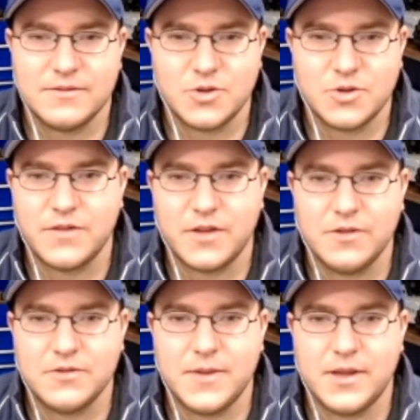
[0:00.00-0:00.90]
sort of the
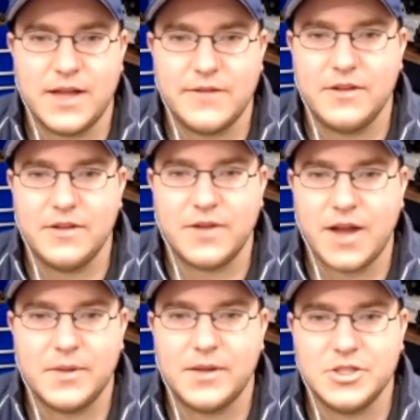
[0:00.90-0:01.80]
ultimate level of
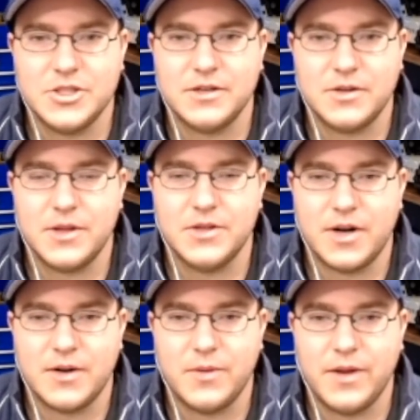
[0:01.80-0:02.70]
competition to really
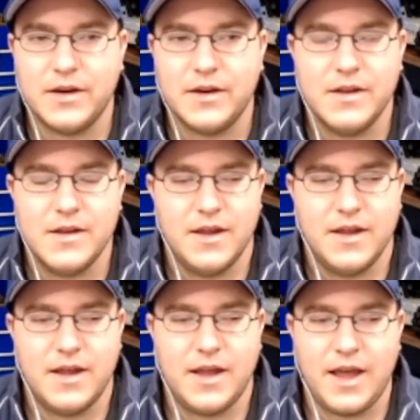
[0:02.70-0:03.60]
try to win,
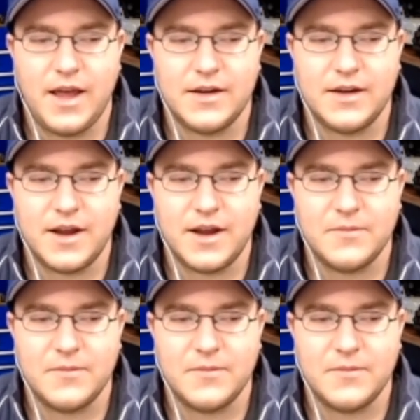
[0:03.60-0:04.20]
and